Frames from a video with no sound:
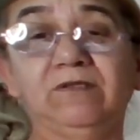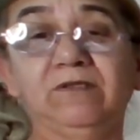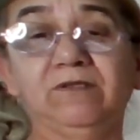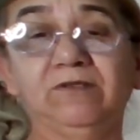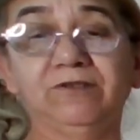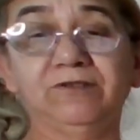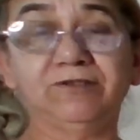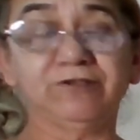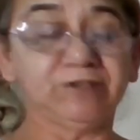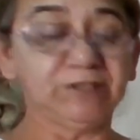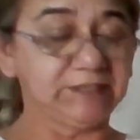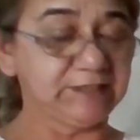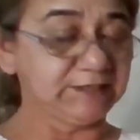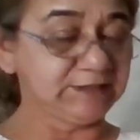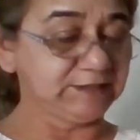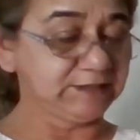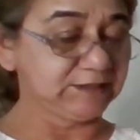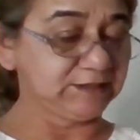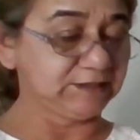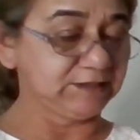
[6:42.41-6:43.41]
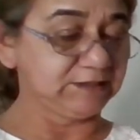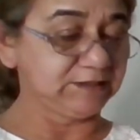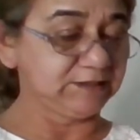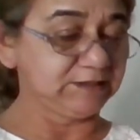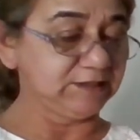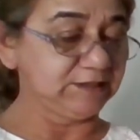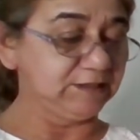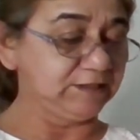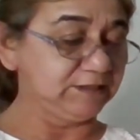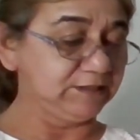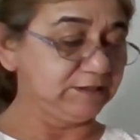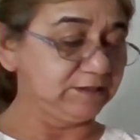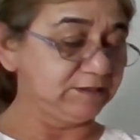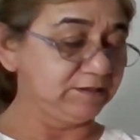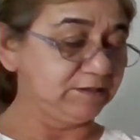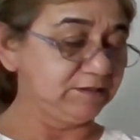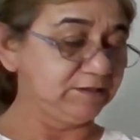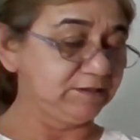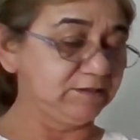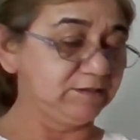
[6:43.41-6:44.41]
her dress,
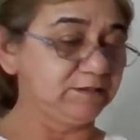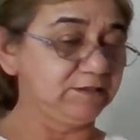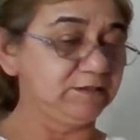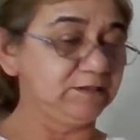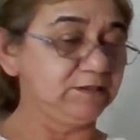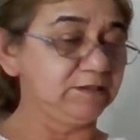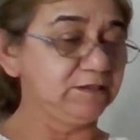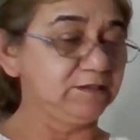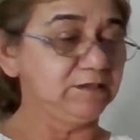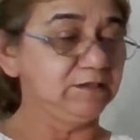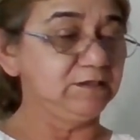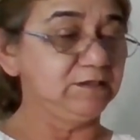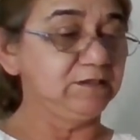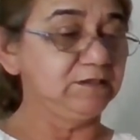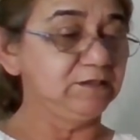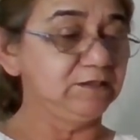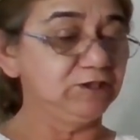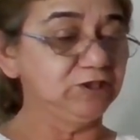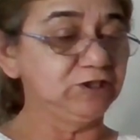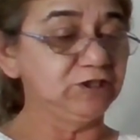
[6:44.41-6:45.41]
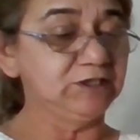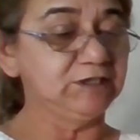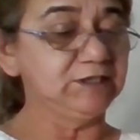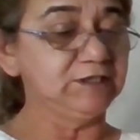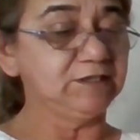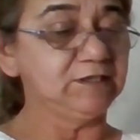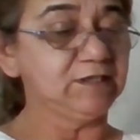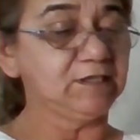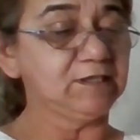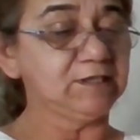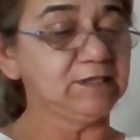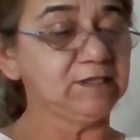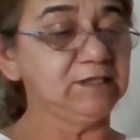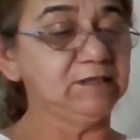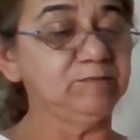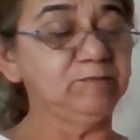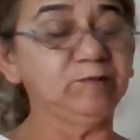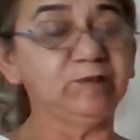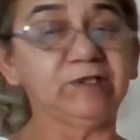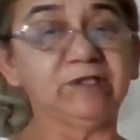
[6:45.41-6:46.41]
and she did not
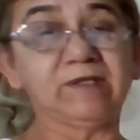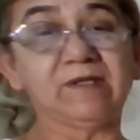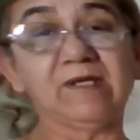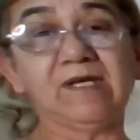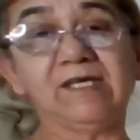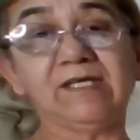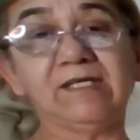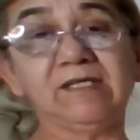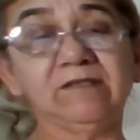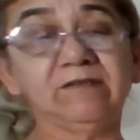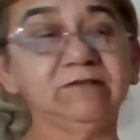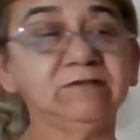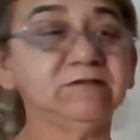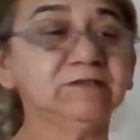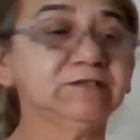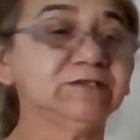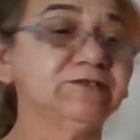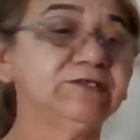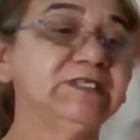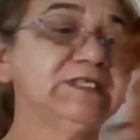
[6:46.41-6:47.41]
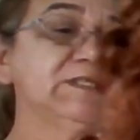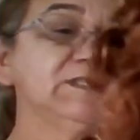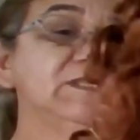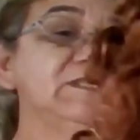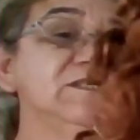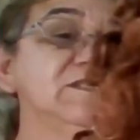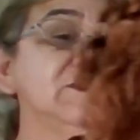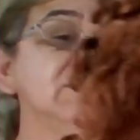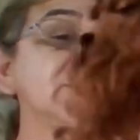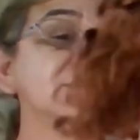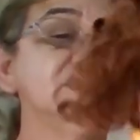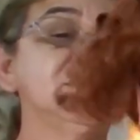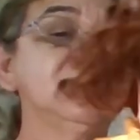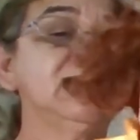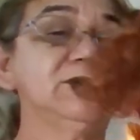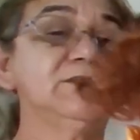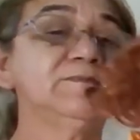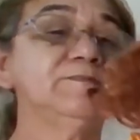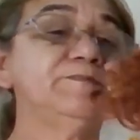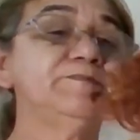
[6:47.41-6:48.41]
come with high heels or anything like
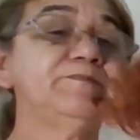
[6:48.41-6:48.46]
that.